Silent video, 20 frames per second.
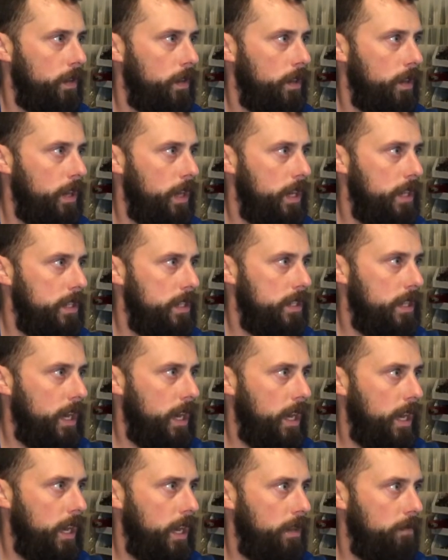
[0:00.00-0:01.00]
let's
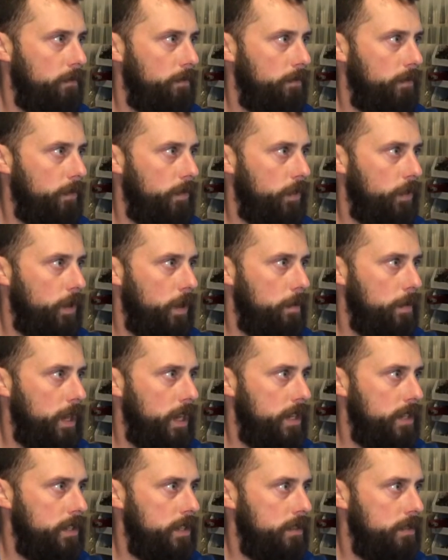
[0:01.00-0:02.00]
say, 3
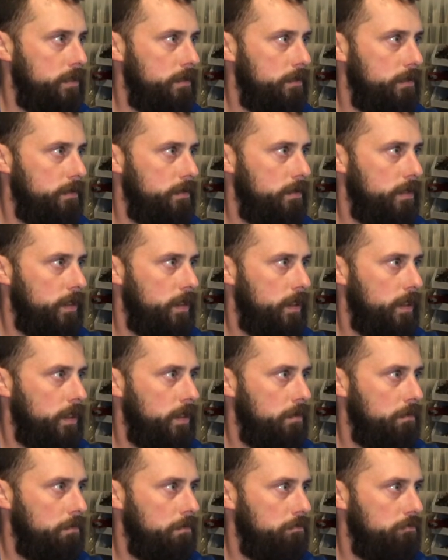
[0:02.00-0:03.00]
minutes,
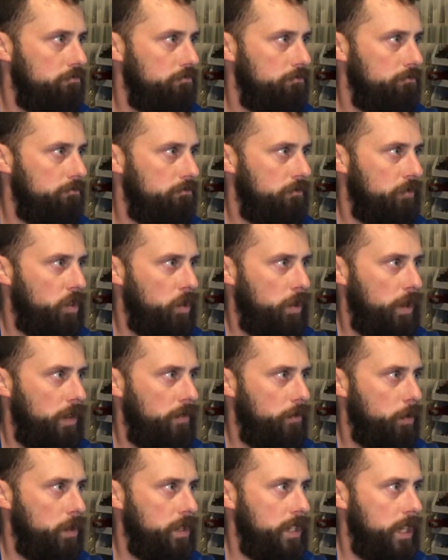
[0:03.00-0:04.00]

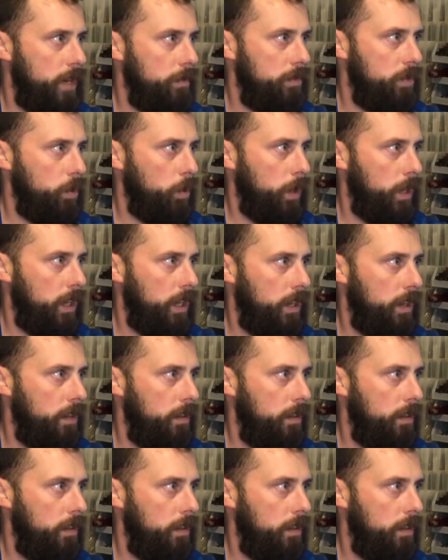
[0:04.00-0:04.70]
3-4 times a week,